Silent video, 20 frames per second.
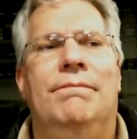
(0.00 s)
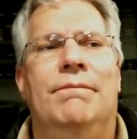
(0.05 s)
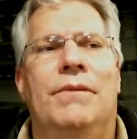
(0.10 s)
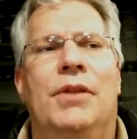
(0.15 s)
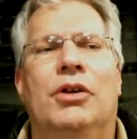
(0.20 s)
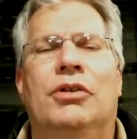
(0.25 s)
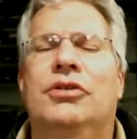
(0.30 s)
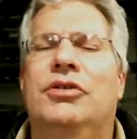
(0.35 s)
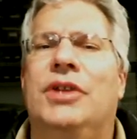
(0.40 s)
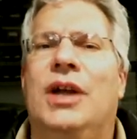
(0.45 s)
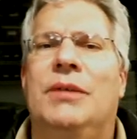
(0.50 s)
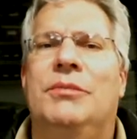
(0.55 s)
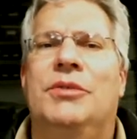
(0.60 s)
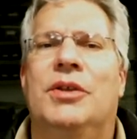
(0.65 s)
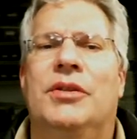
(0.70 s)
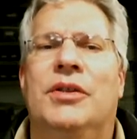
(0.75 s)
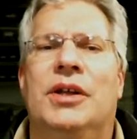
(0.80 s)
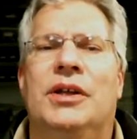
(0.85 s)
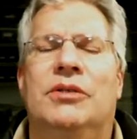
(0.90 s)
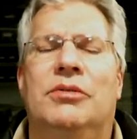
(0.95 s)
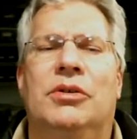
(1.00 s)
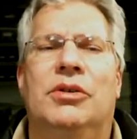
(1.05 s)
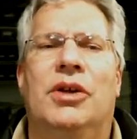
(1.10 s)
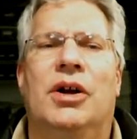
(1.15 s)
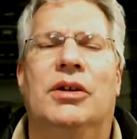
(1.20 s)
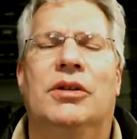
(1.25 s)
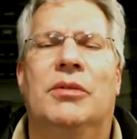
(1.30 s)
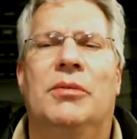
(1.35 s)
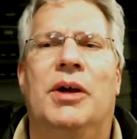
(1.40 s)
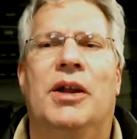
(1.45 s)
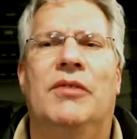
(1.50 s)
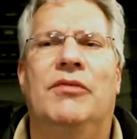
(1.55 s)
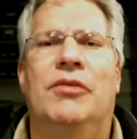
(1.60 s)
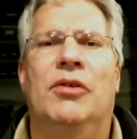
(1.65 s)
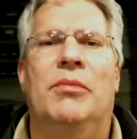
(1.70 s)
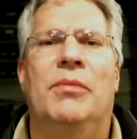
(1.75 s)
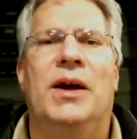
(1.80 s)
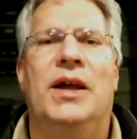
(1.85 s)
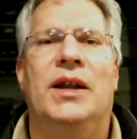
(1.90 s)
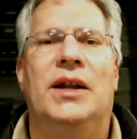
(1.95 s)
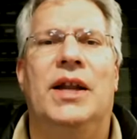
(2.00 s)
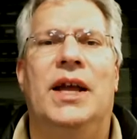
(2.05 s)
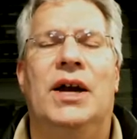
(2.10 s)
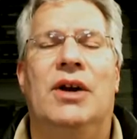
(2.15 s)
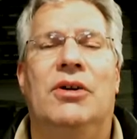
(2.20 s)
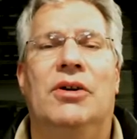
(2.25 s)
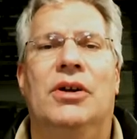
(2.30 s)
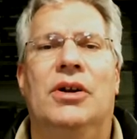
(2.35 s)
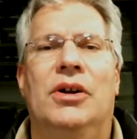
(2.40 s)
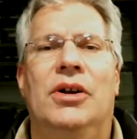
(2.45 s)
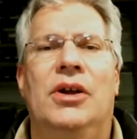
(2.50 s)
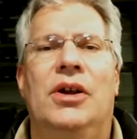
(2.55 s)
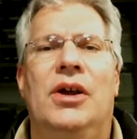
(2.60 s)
those types of things. We talked about it for about an hour.